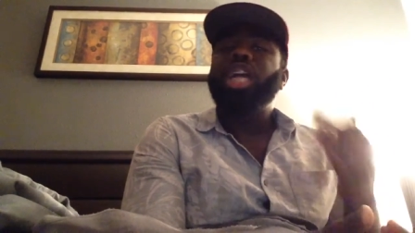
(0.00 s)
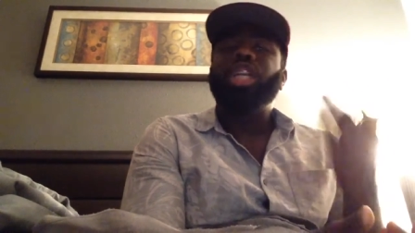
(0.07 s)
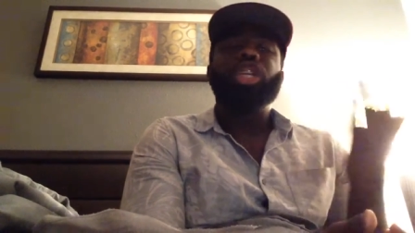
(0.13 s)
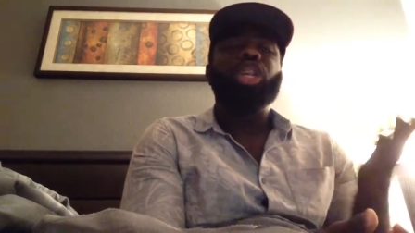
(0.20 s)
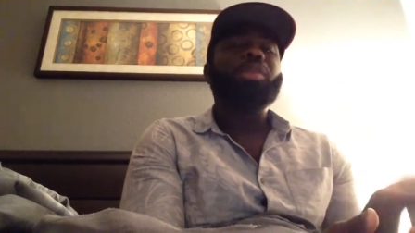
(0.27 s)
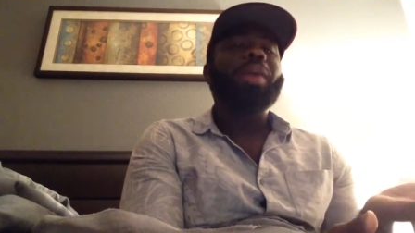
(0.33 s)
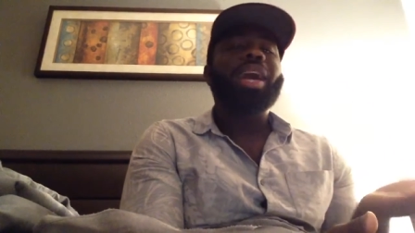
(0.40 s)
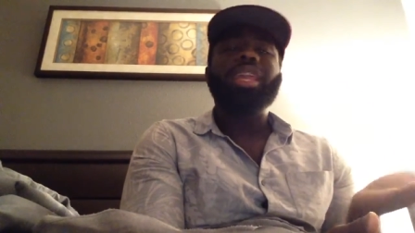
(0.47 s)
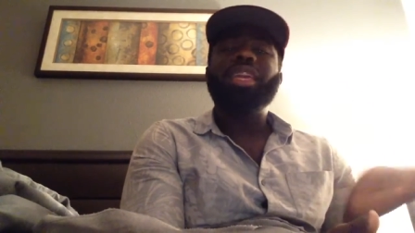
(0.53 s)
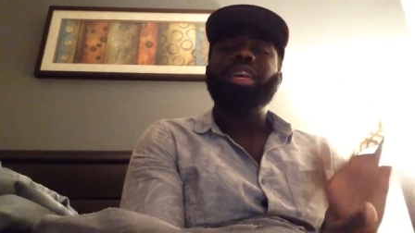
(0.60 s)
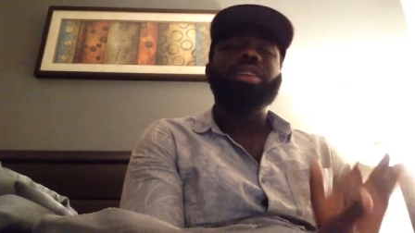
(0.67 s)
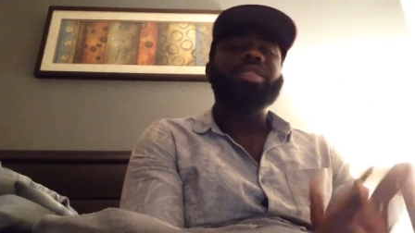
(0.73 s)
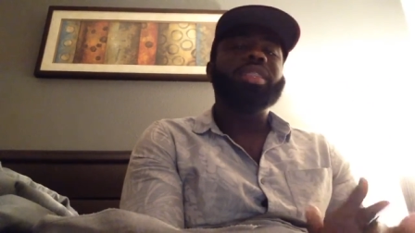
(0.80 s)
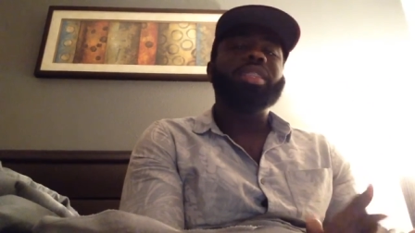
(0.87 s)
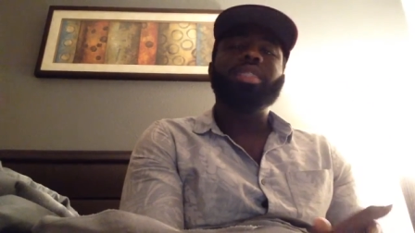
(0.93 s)
Nobody
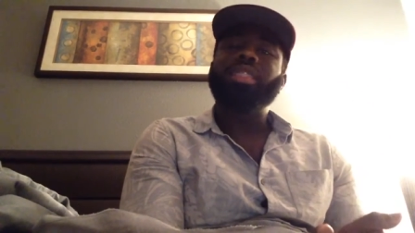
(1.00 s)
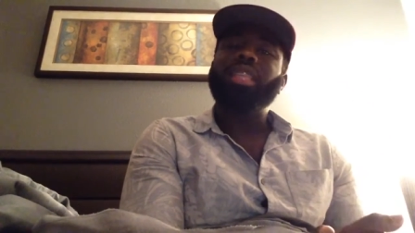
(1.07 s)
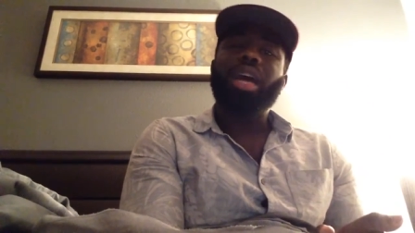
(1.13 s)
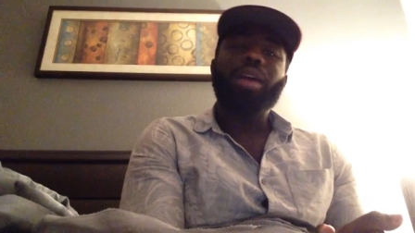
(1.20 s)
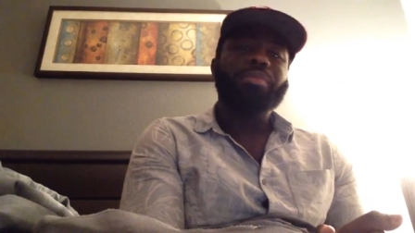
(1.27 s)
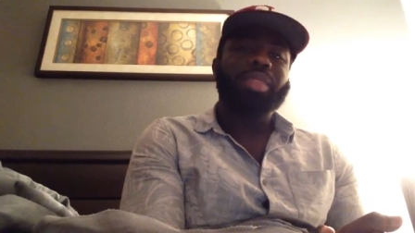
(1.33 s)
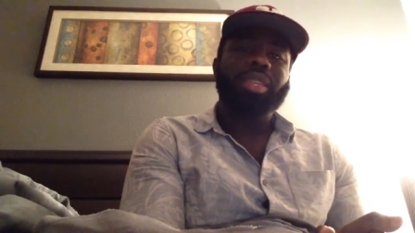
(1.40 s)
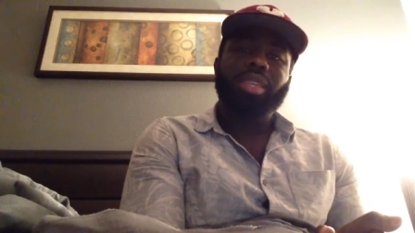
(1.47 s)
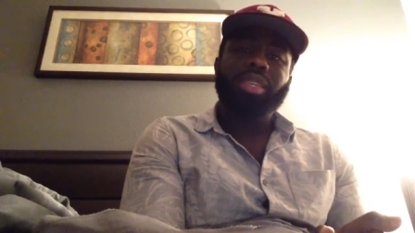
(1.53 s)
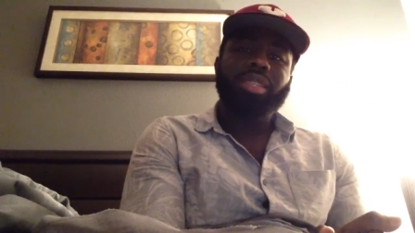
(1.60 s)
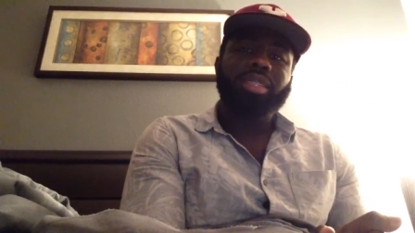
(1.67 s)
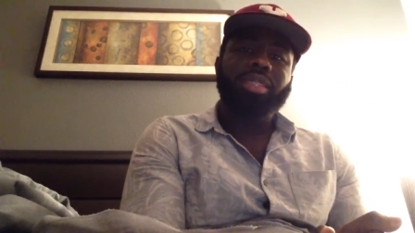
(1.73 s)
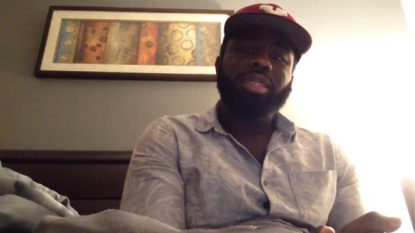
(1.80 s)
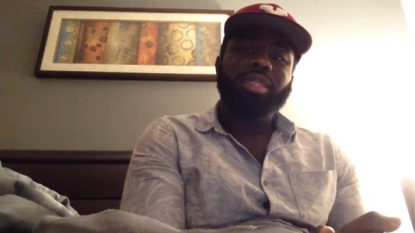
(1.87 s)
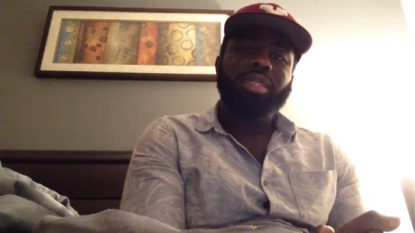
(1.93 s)
else can stop
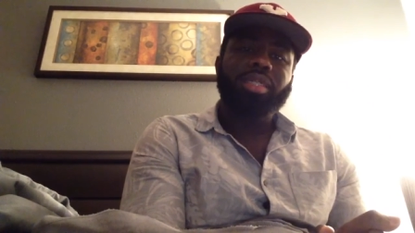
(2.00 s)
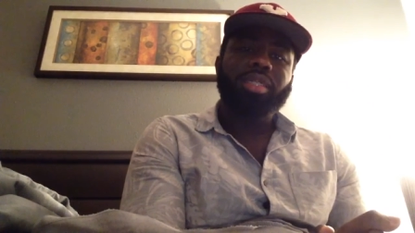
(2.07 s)
this.